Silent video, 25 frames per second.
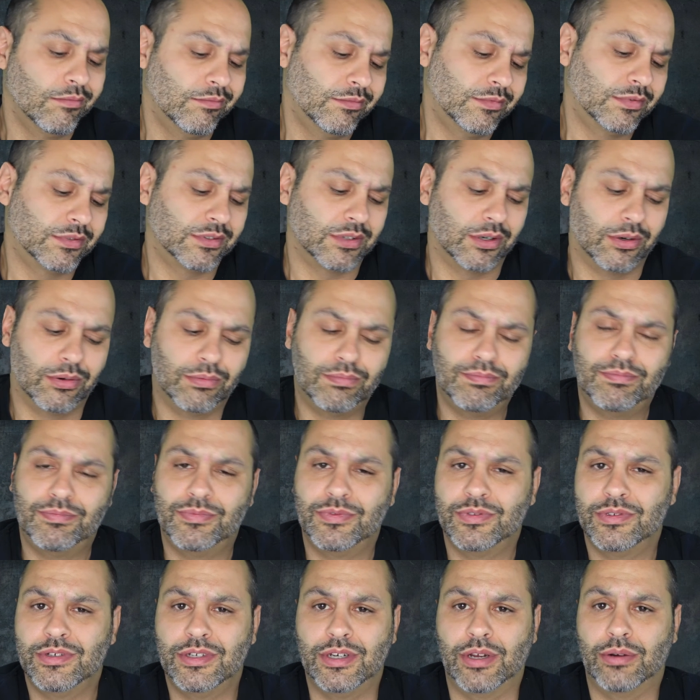So,
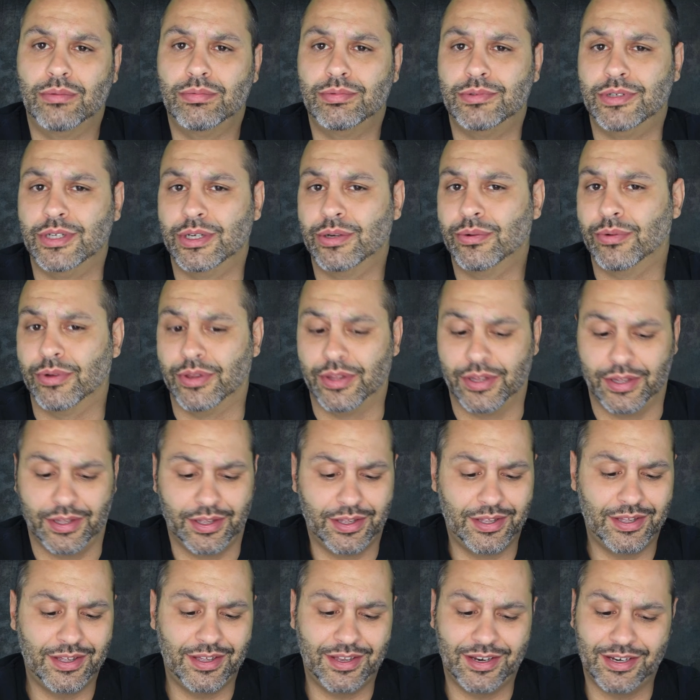you know, deal with
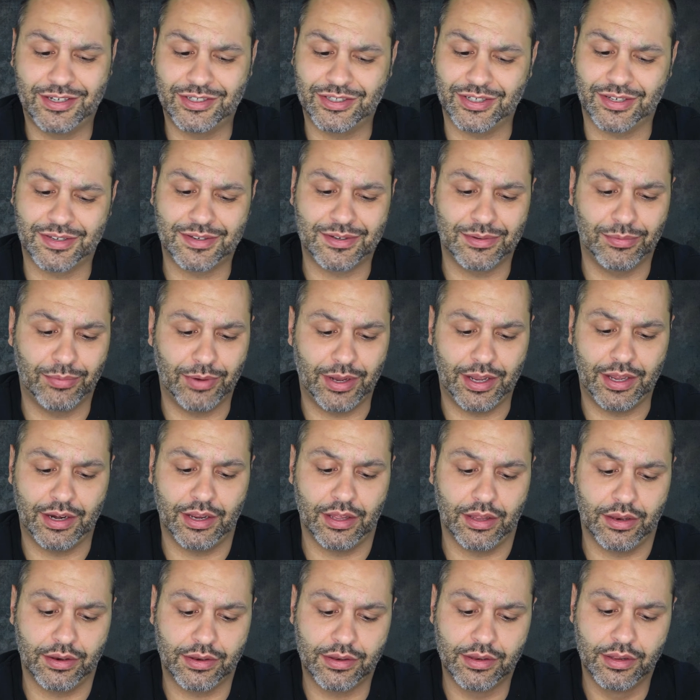it. Just the way
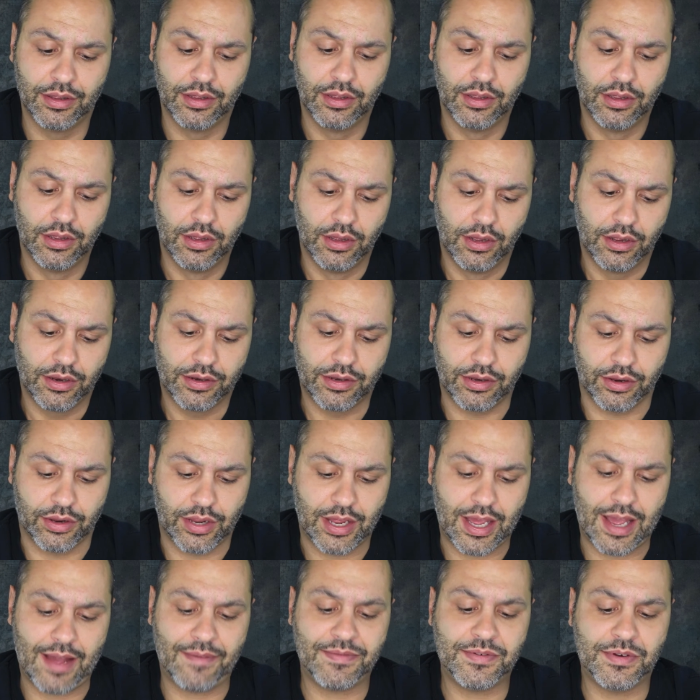it is. So
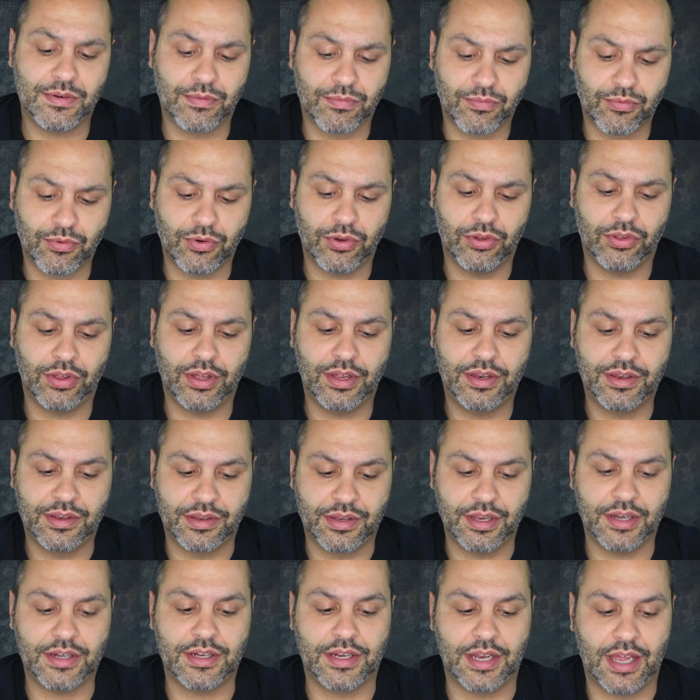you have to really
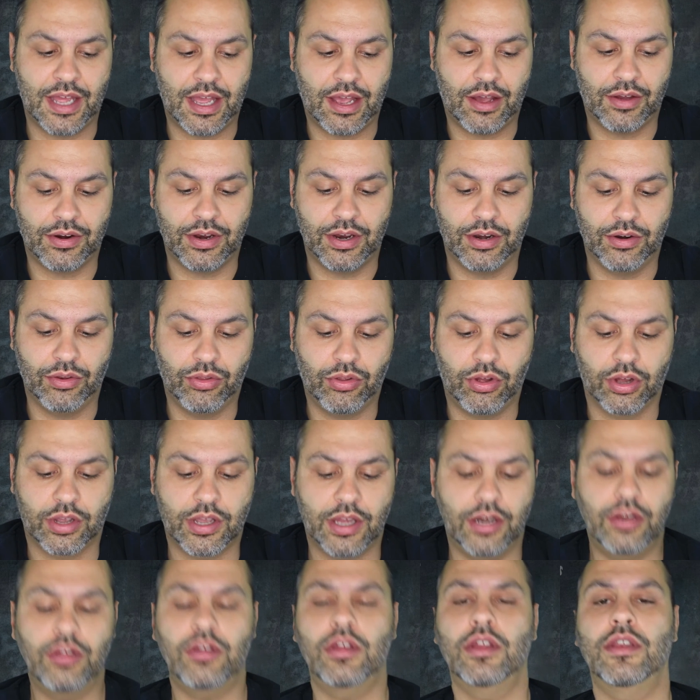sit down and
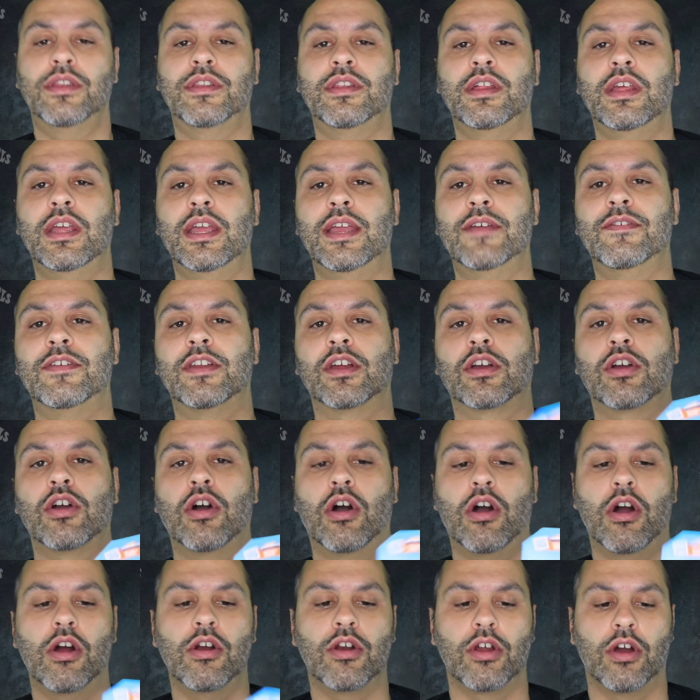look. And you can see even the
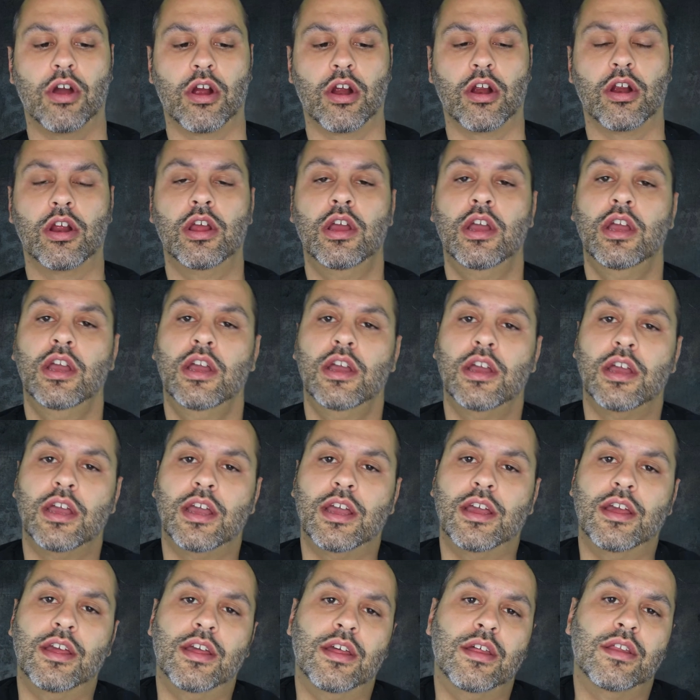card art
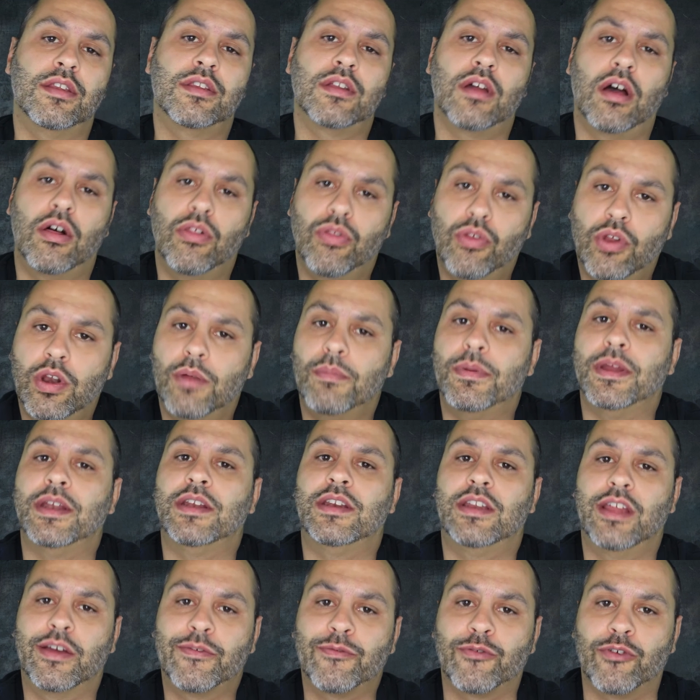is a little
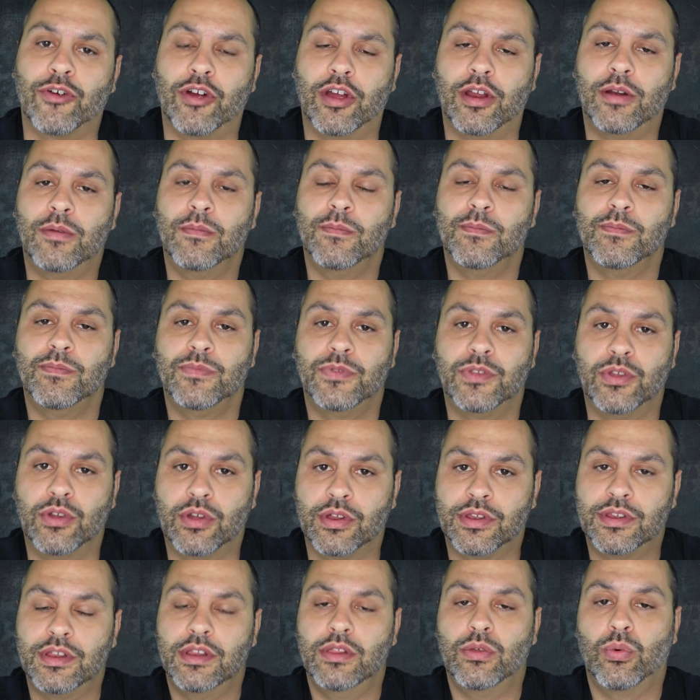bit different. You
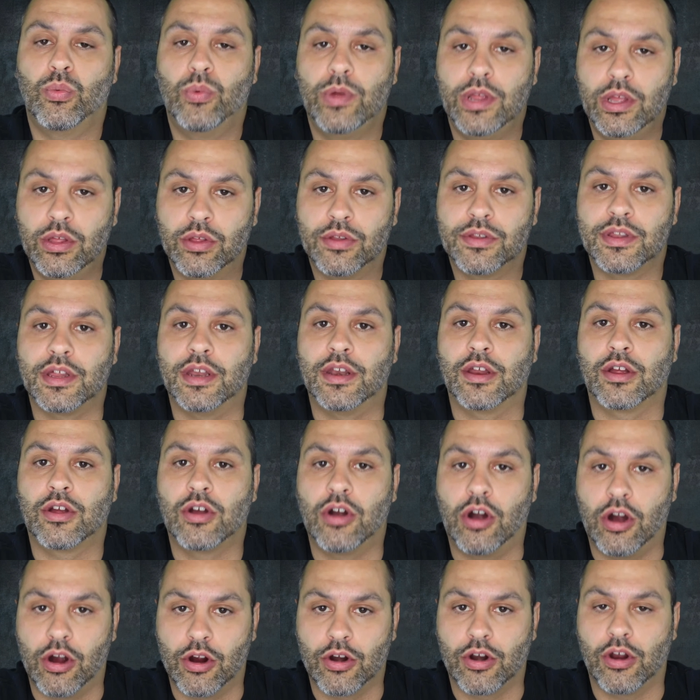can see the wheels on the
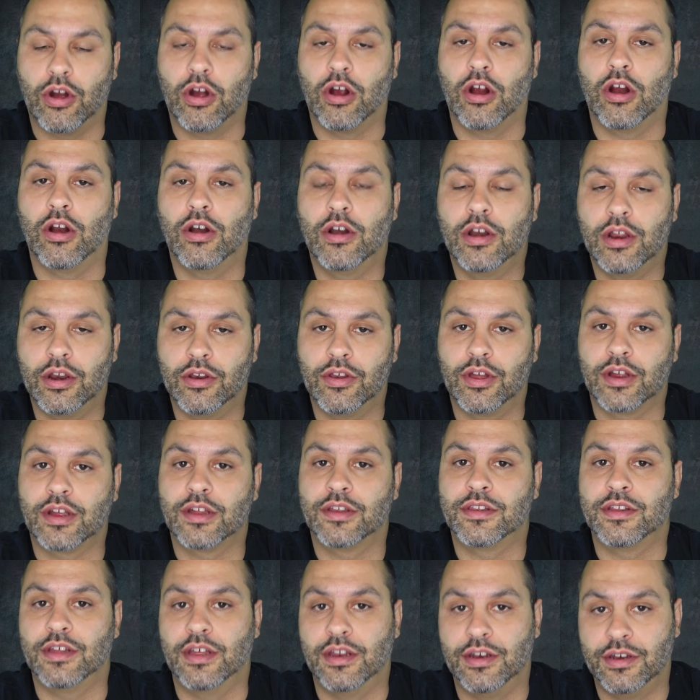card art, and like
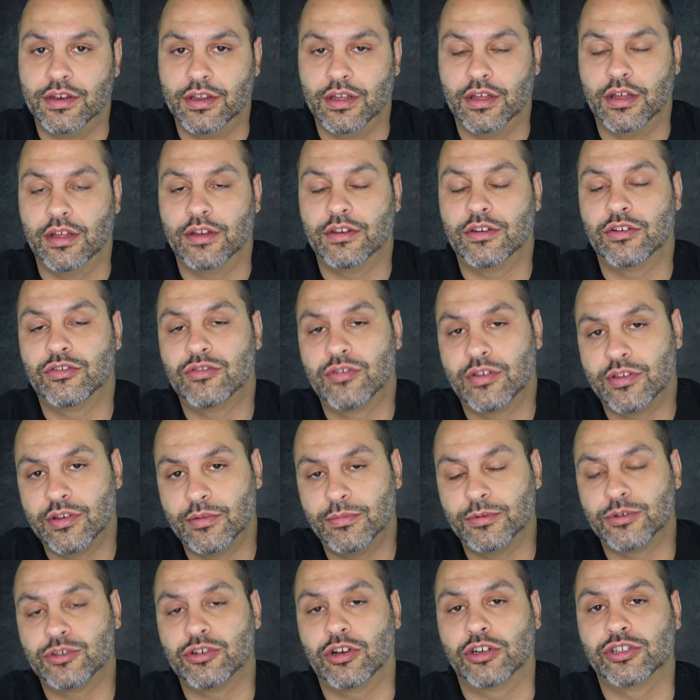I said, the
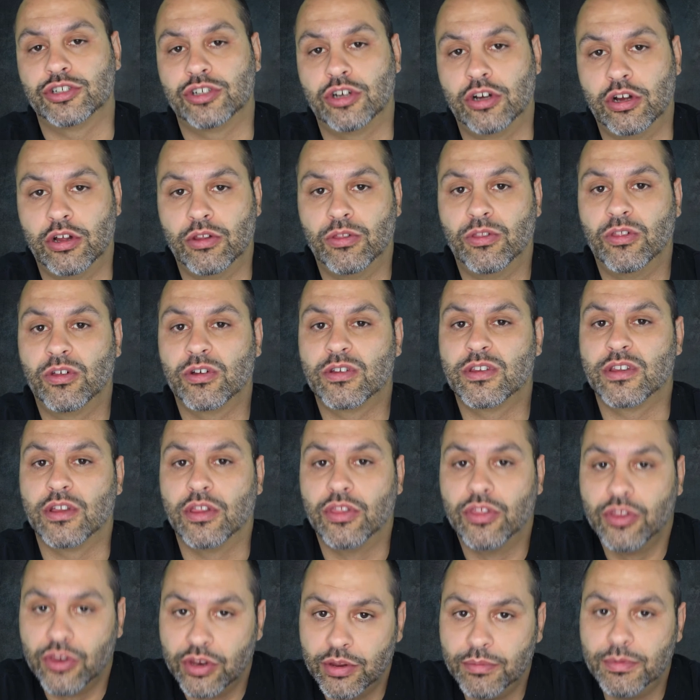Super Treasure Hunt looks a
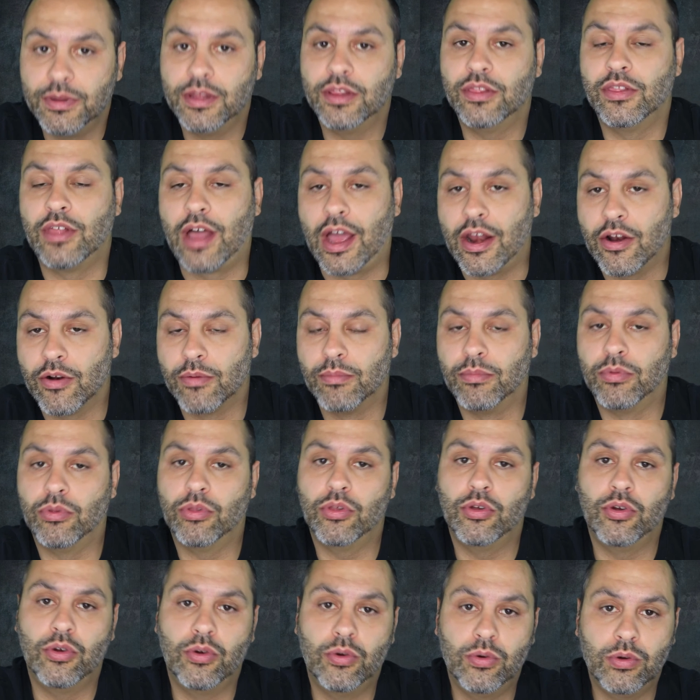little bit lighter
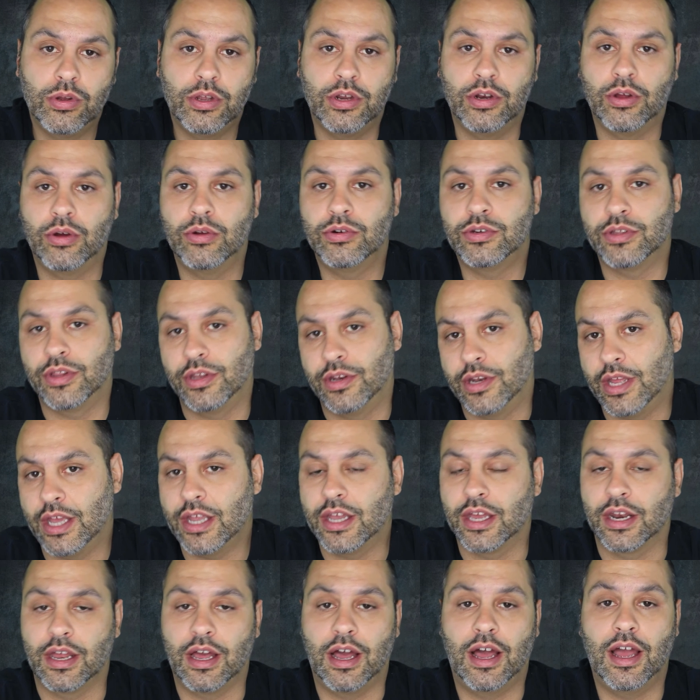blue. You know, to the
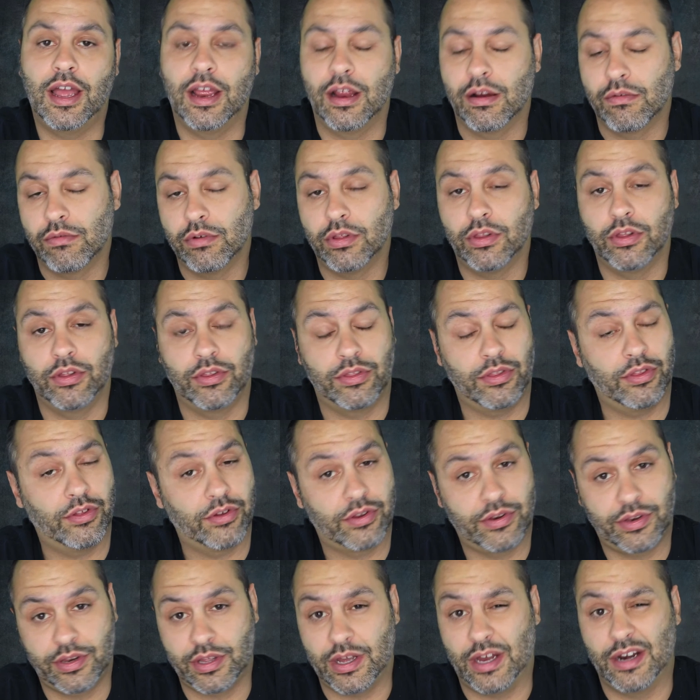naked eye, it really
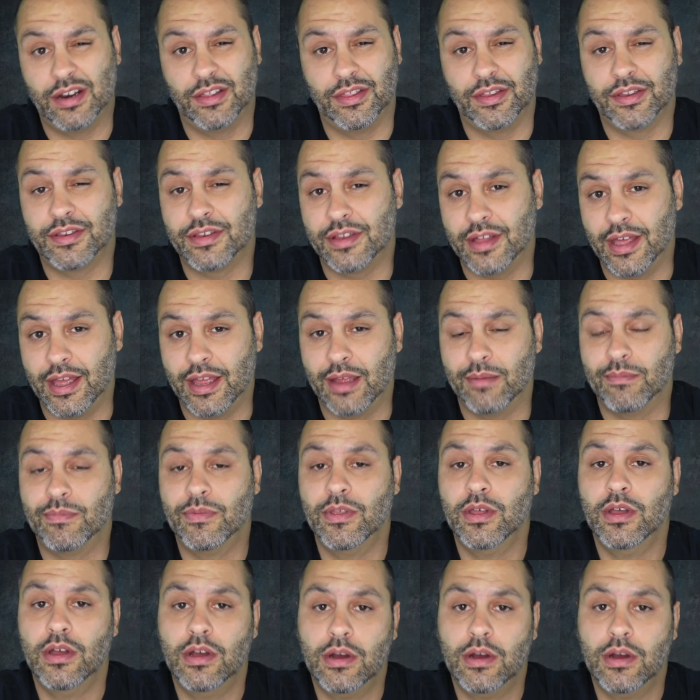looks kind of the same.